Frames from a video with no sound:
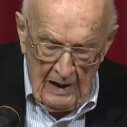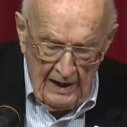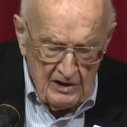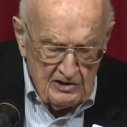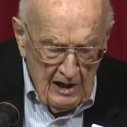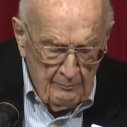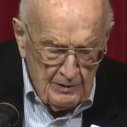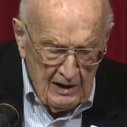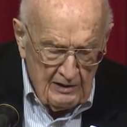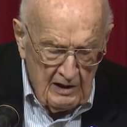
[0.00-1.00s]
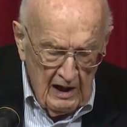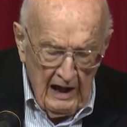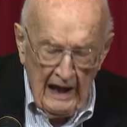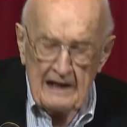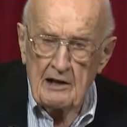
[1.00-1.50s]
an attempt at
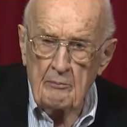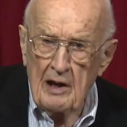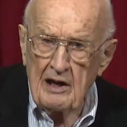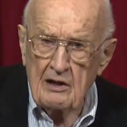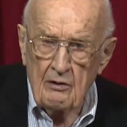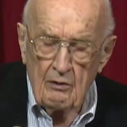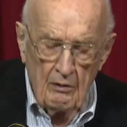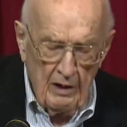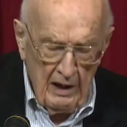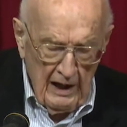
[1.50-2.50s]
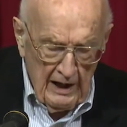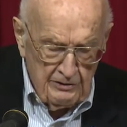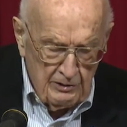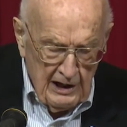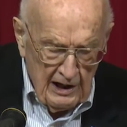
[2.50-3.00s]
ecumenical
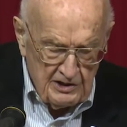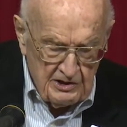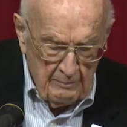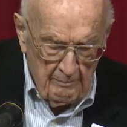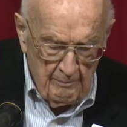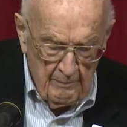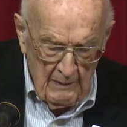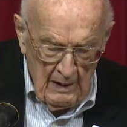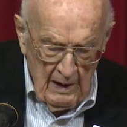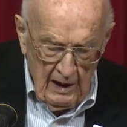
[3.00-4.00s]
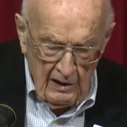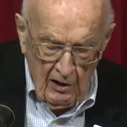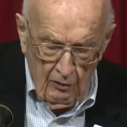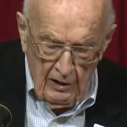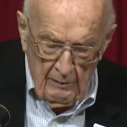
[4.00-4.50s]
education,
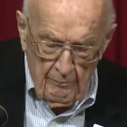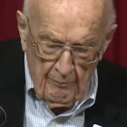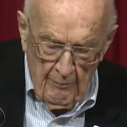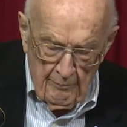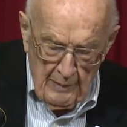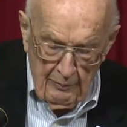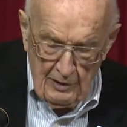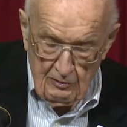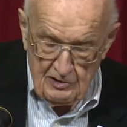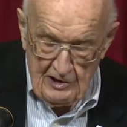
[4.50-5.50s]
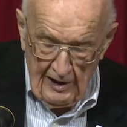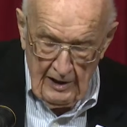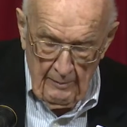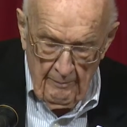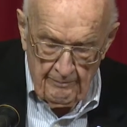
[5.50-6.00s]
including biblical
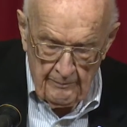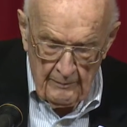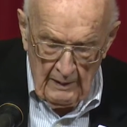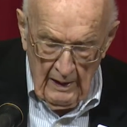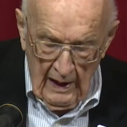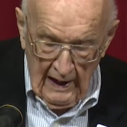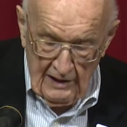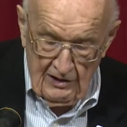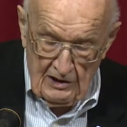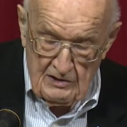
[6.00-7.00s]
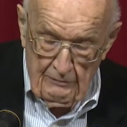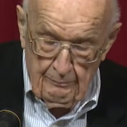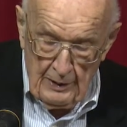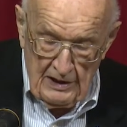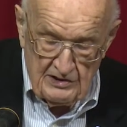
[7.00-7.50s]
study, ethics of
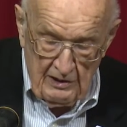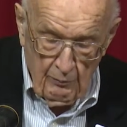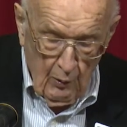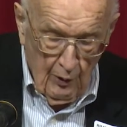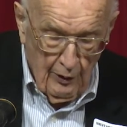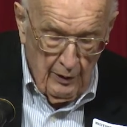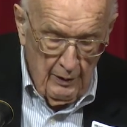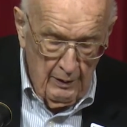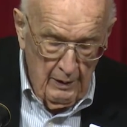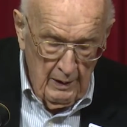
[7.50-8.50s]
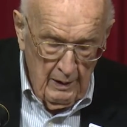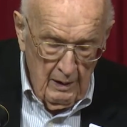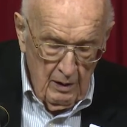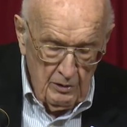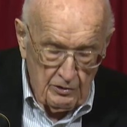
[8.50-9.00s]
peace and war,
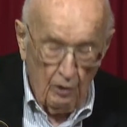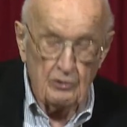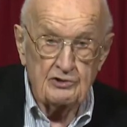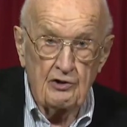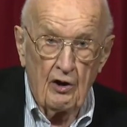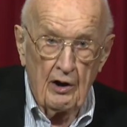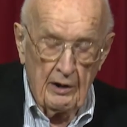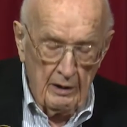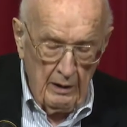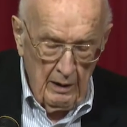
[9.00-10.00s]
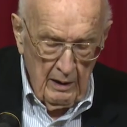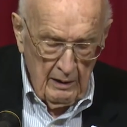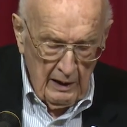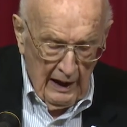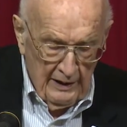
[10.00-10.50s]
Tolstoy,
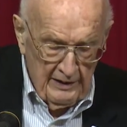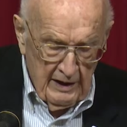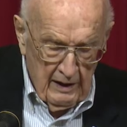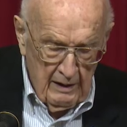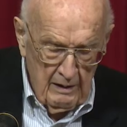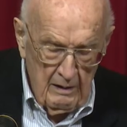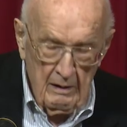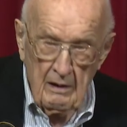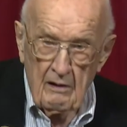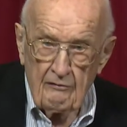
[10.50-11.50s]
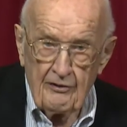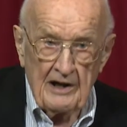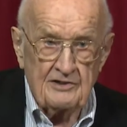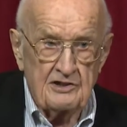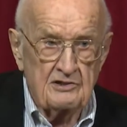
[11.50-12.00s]
Gandhi,
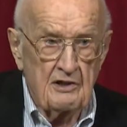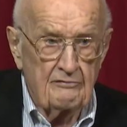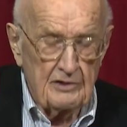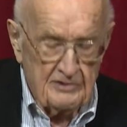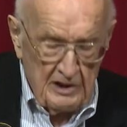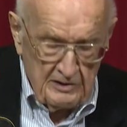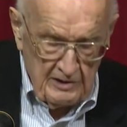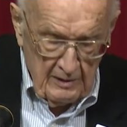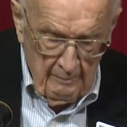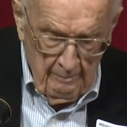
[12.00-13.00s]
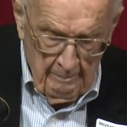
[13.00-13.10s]
Francis of Assisi.